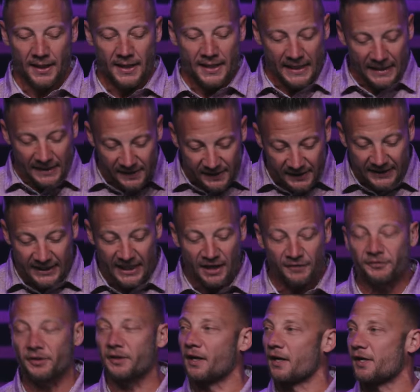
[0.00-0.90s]
He's
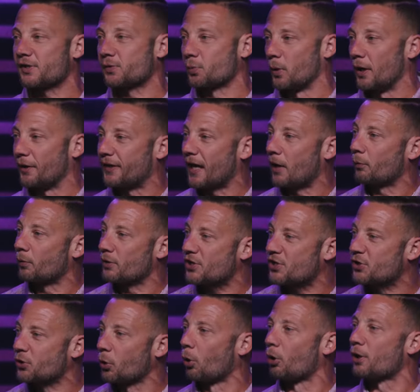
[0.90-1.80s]
gifted us with that
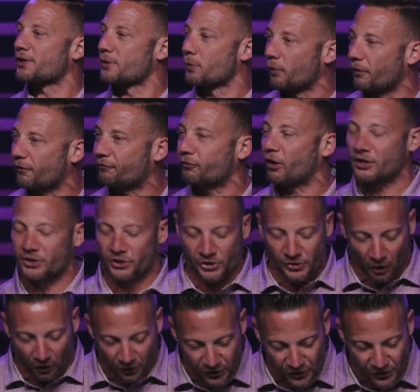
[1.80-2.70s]
restores and refreshes
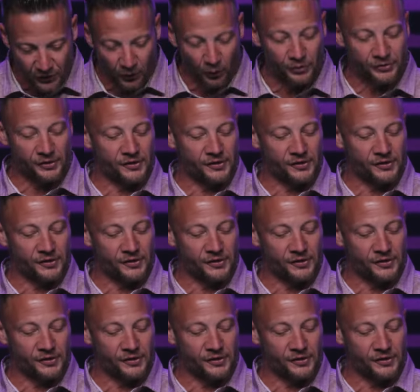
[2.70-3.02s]
our souls.